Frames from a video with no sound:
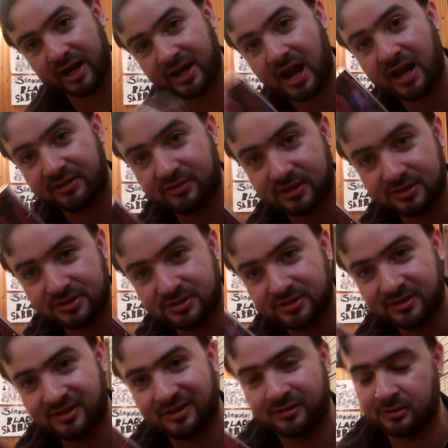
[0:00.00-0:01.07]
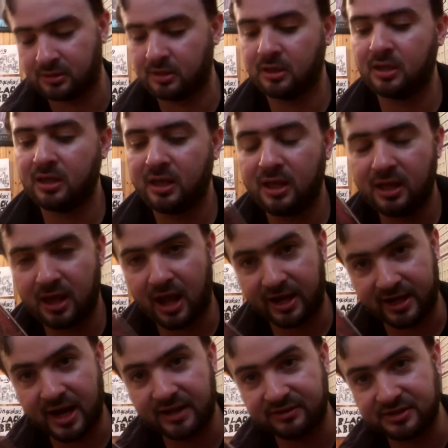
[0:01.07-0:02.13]
got this
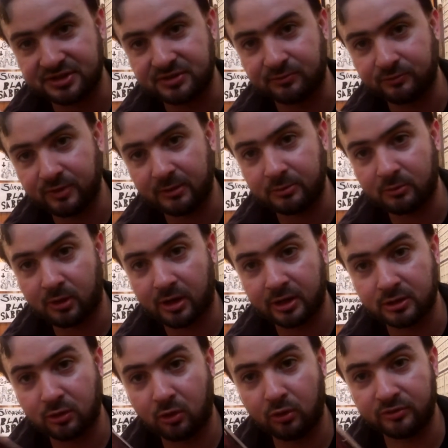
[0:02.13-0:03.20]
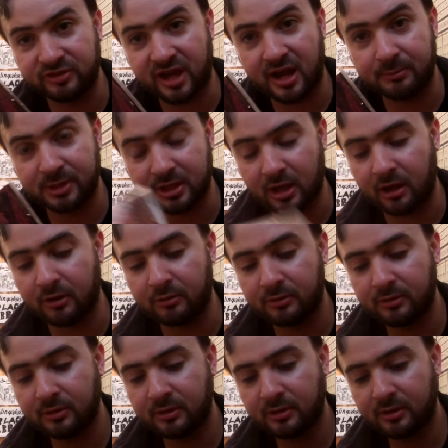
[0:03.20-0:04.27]
in February, a long time ago.
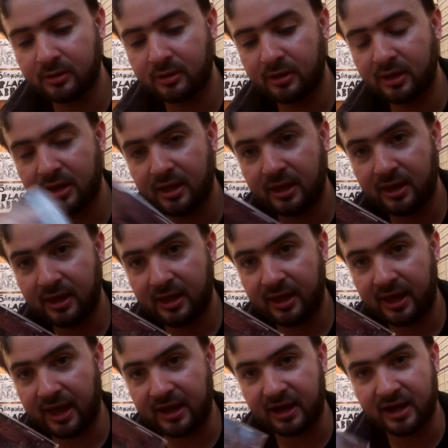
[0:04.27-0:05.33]
And